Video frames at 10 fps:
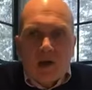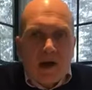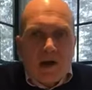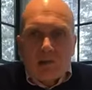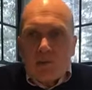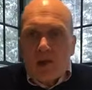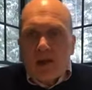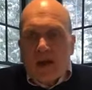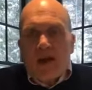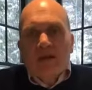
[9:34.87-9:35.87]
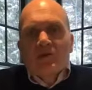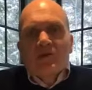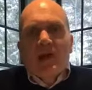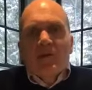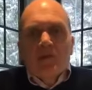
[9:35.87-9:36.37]
I think hands
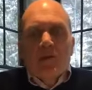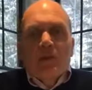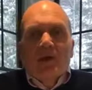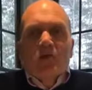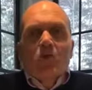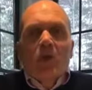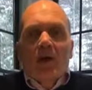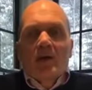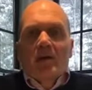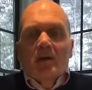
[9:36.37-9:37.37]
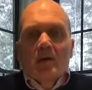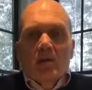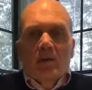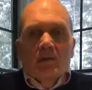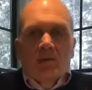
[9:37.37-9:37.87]
down the best way
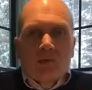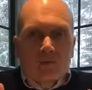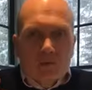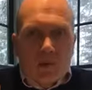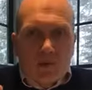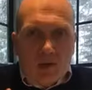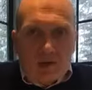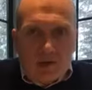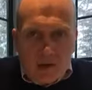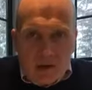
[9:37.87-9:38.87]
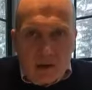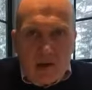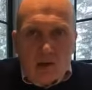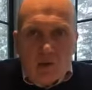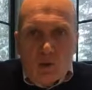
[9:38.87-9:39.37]
to
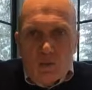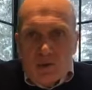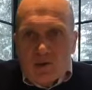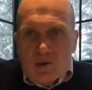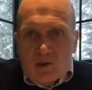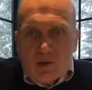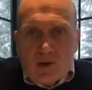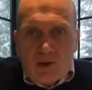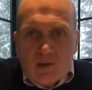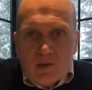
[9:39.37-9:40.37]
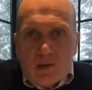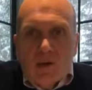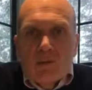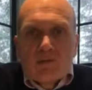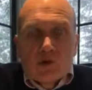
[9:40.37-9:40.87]
articulate your business strengths
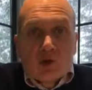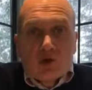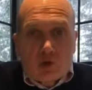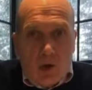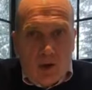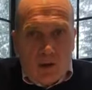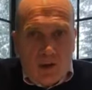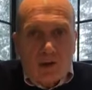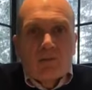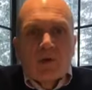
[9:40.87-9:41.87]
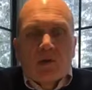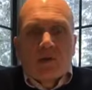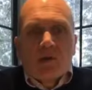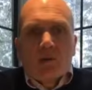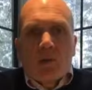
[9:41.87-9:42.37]
strongly
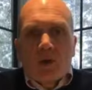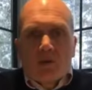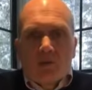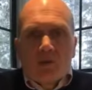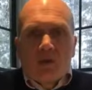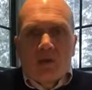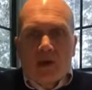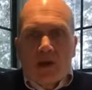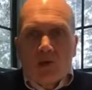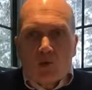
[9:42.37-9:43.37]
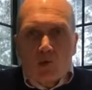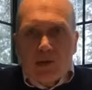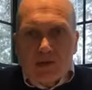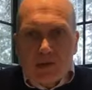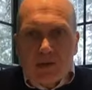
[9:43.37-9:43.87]
is by using a
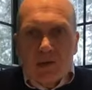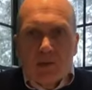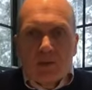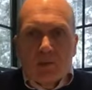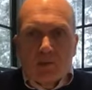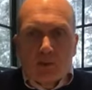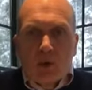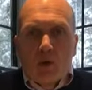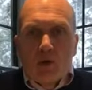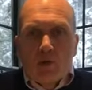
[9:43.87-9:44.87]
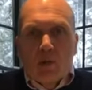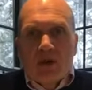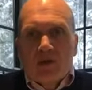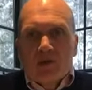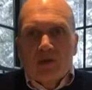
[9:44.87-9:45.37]
written,
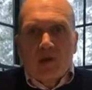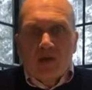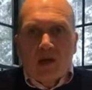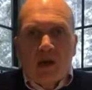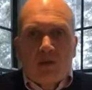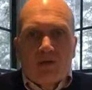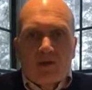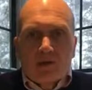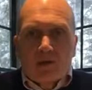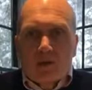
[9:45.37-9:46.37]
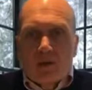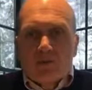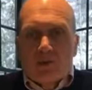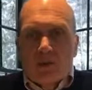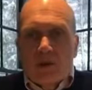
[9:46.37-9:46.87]
prose-based confidential
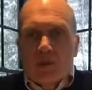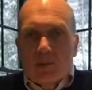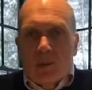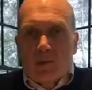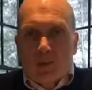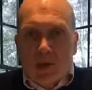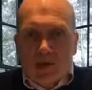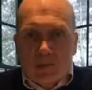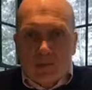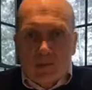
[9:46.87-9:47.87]
information memorandum.